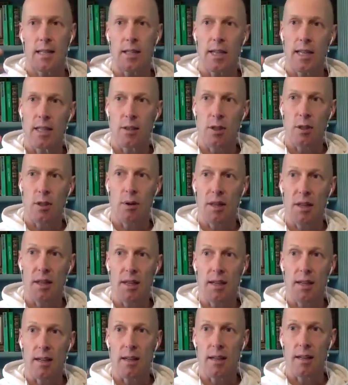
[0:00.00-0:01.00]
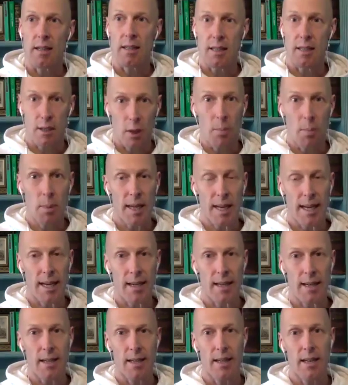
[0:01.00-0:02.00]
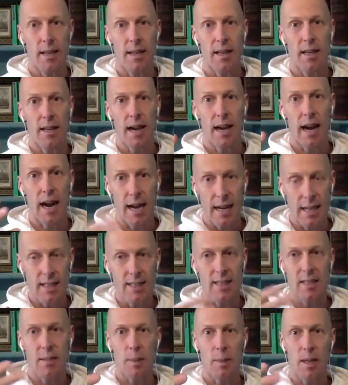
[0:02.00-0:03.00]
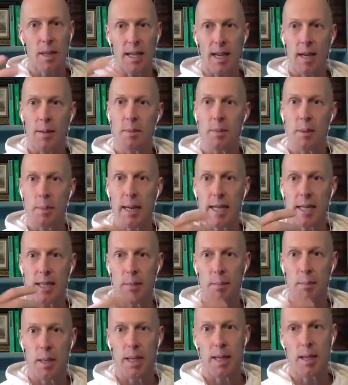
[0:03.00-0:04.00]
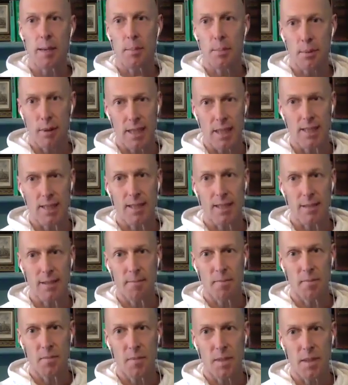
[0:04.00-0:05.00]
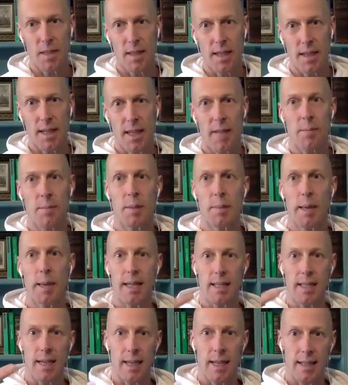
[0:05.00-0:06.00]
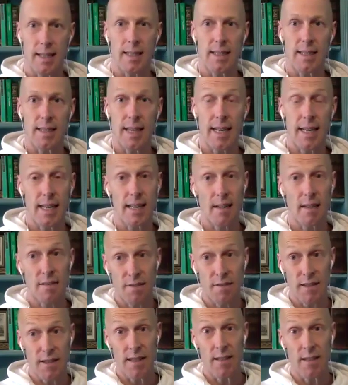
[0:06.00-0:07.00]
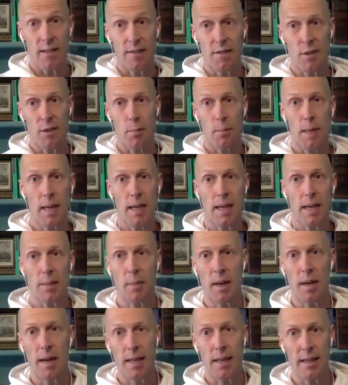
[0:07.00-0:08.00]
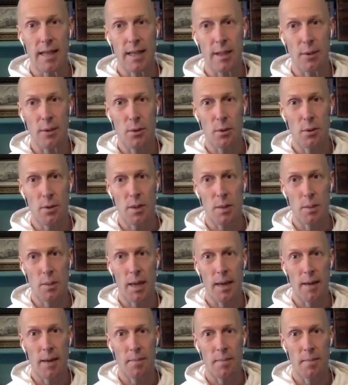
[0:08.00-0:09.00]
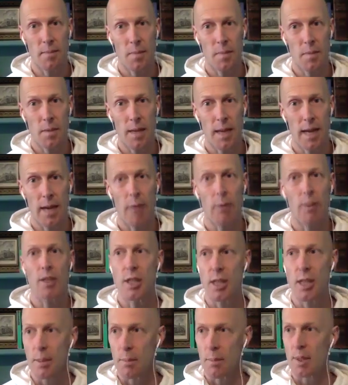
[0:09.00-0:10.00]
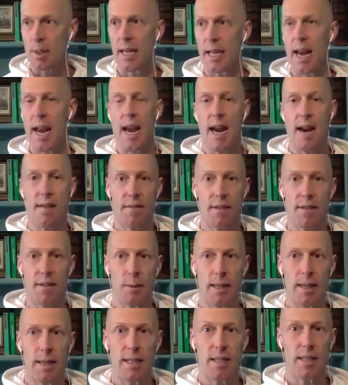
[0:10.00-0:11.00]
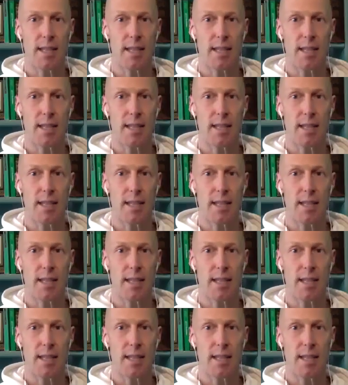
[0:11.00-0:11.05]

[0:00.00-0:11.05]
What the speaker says: And so I think it's a complicated answer, but it comes back to being present. It comes back to understanding the fear of your monkey mind that you talked about, how it jumps everywhere